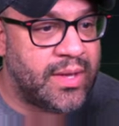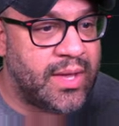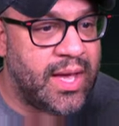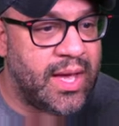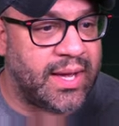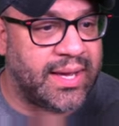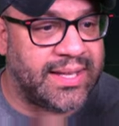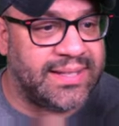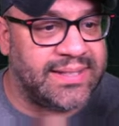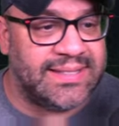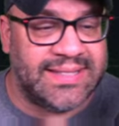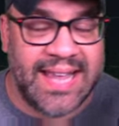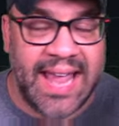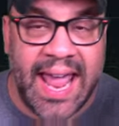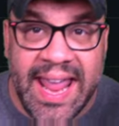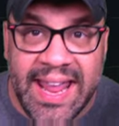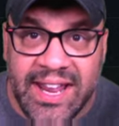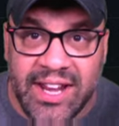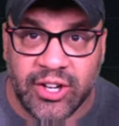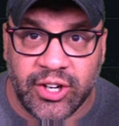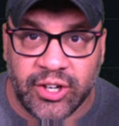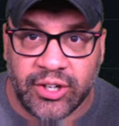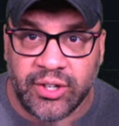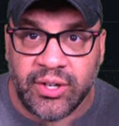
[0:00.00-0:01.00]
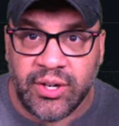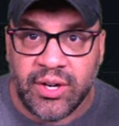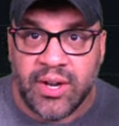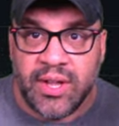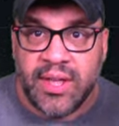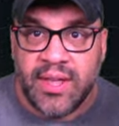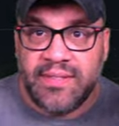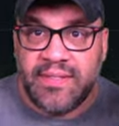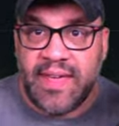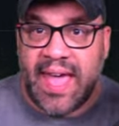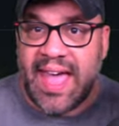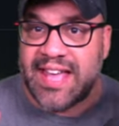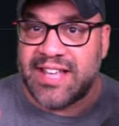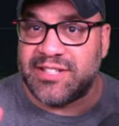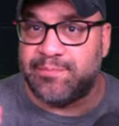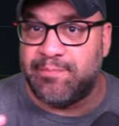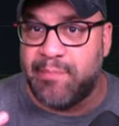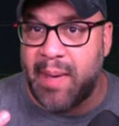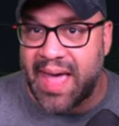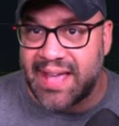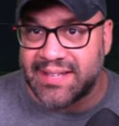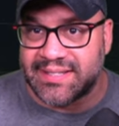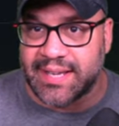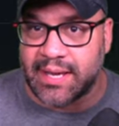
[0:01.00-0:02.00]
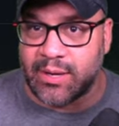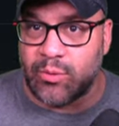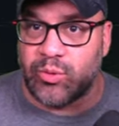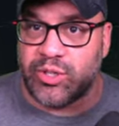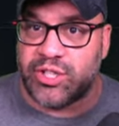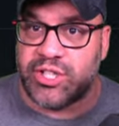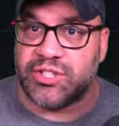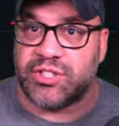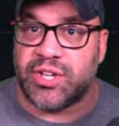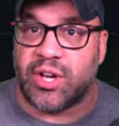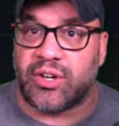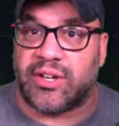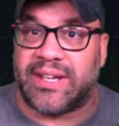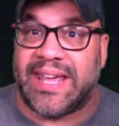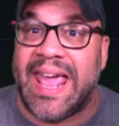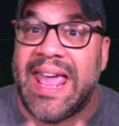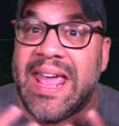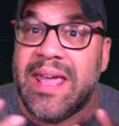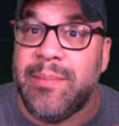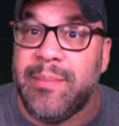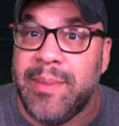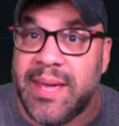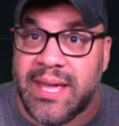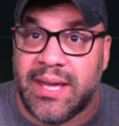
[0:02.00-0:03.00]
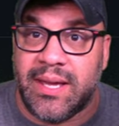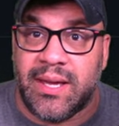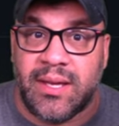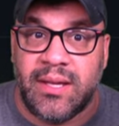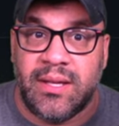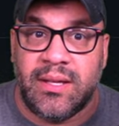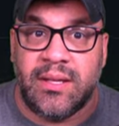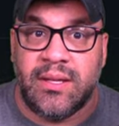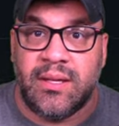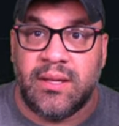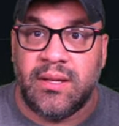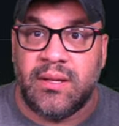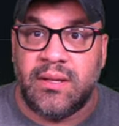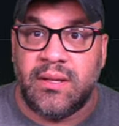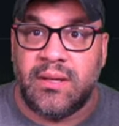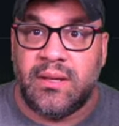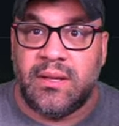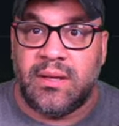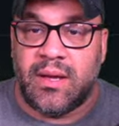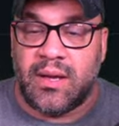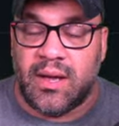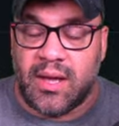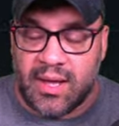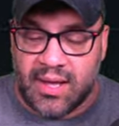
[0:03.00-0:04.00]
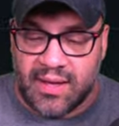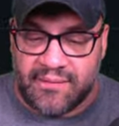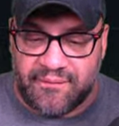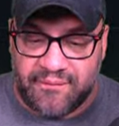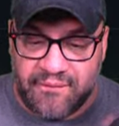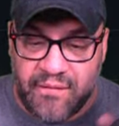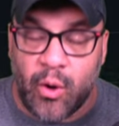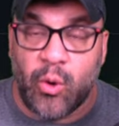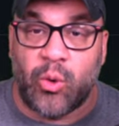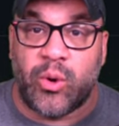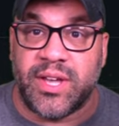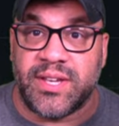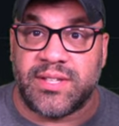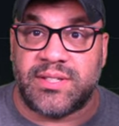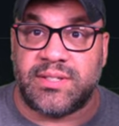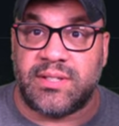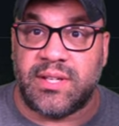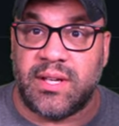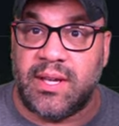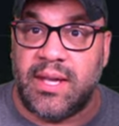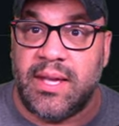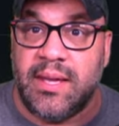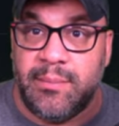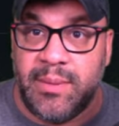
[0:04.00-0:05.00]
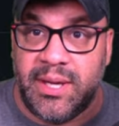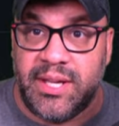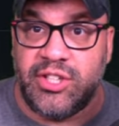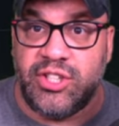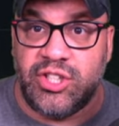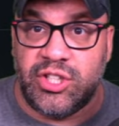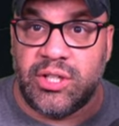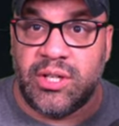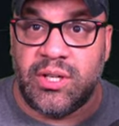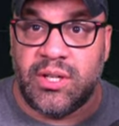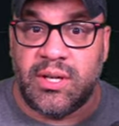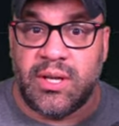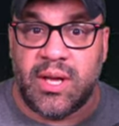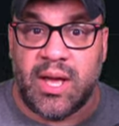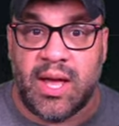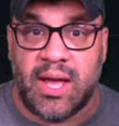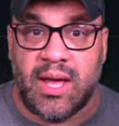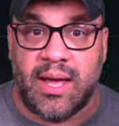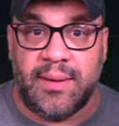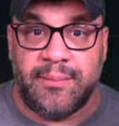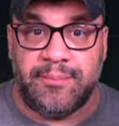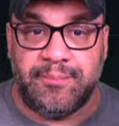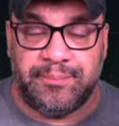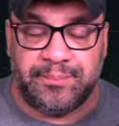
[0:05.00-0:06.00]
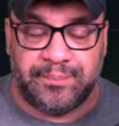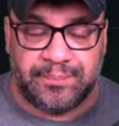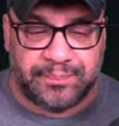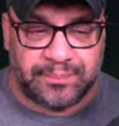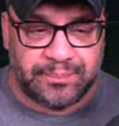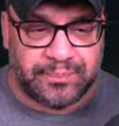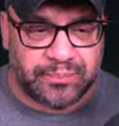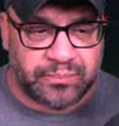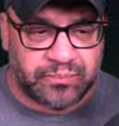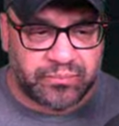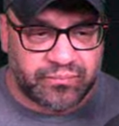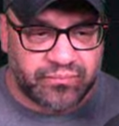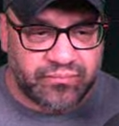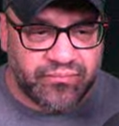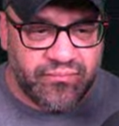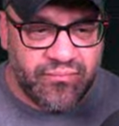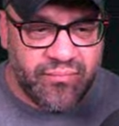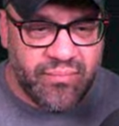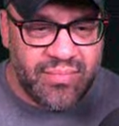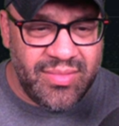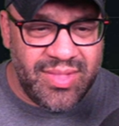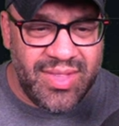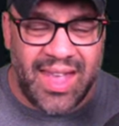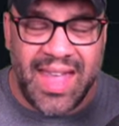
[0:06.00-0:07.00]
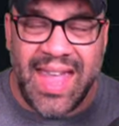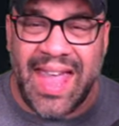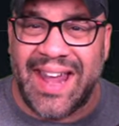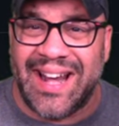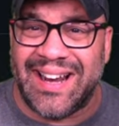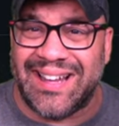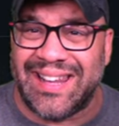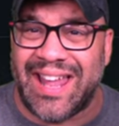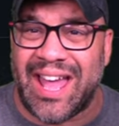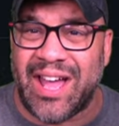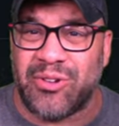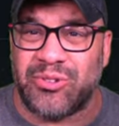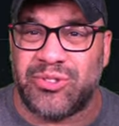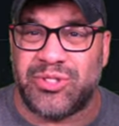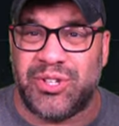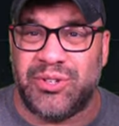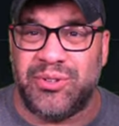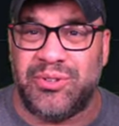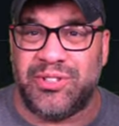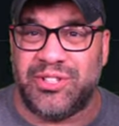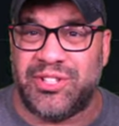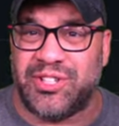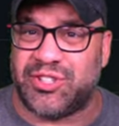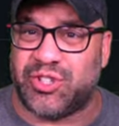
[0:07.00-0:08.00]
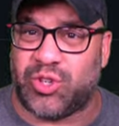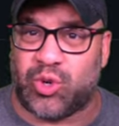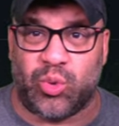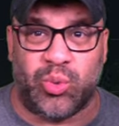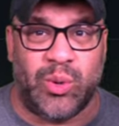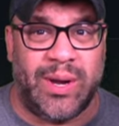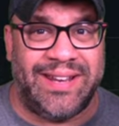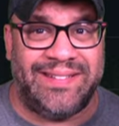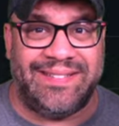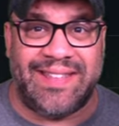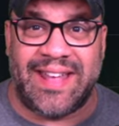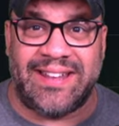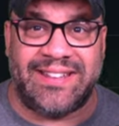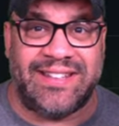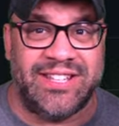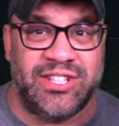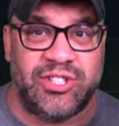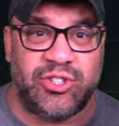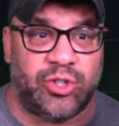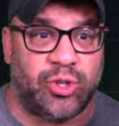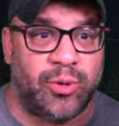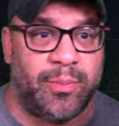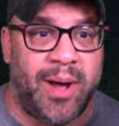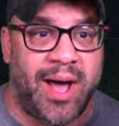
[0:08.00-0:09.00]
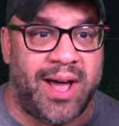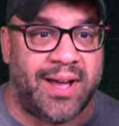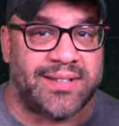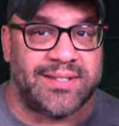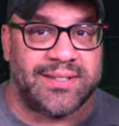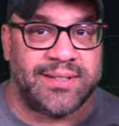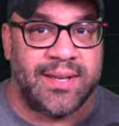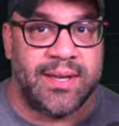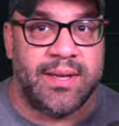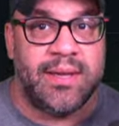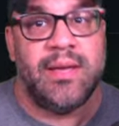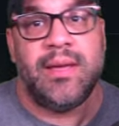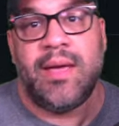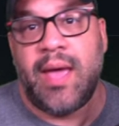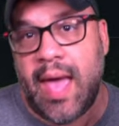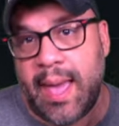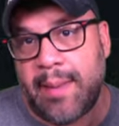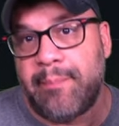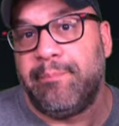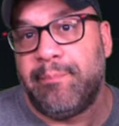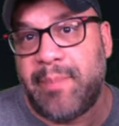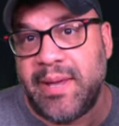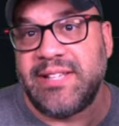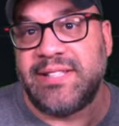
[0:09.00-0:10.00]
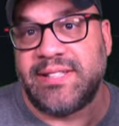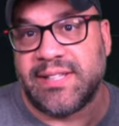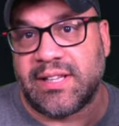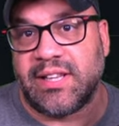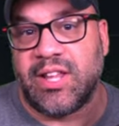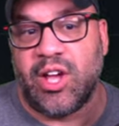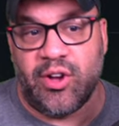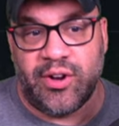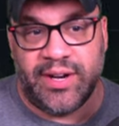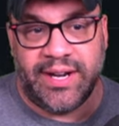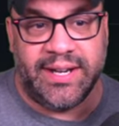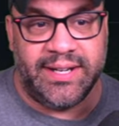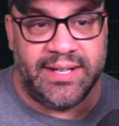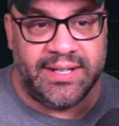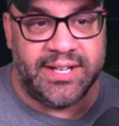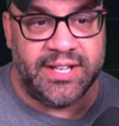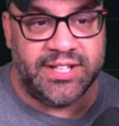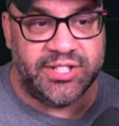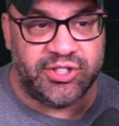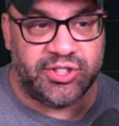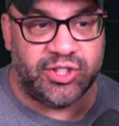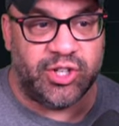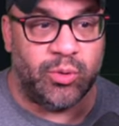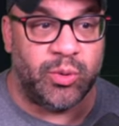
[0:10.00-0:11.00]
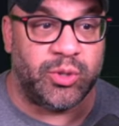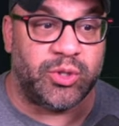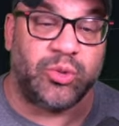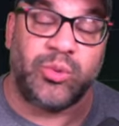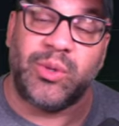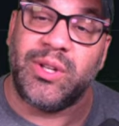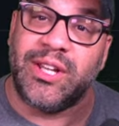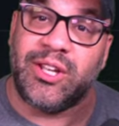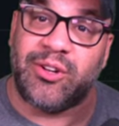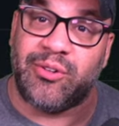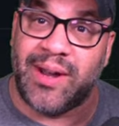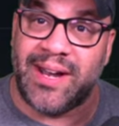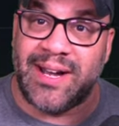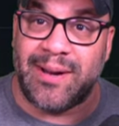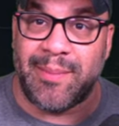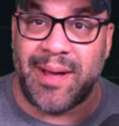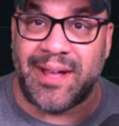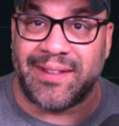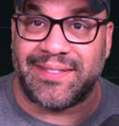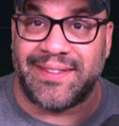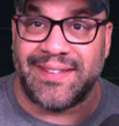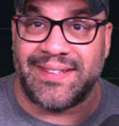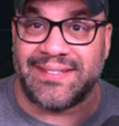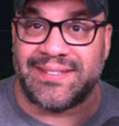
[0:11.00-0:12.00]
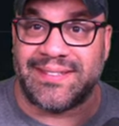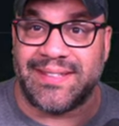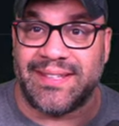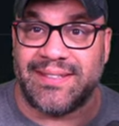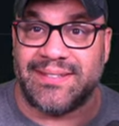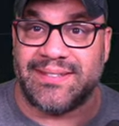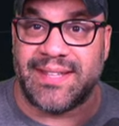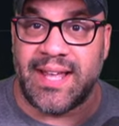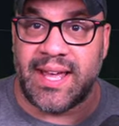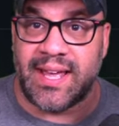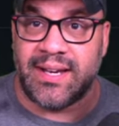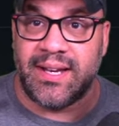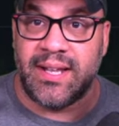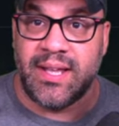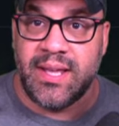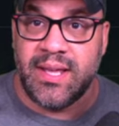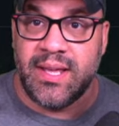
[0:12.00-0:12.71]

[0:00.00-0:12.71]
a container that has Bazzite, which is our gaming uh, focused image, uh, and allows you to just create that distro box basically on any distro. What's really great about this is that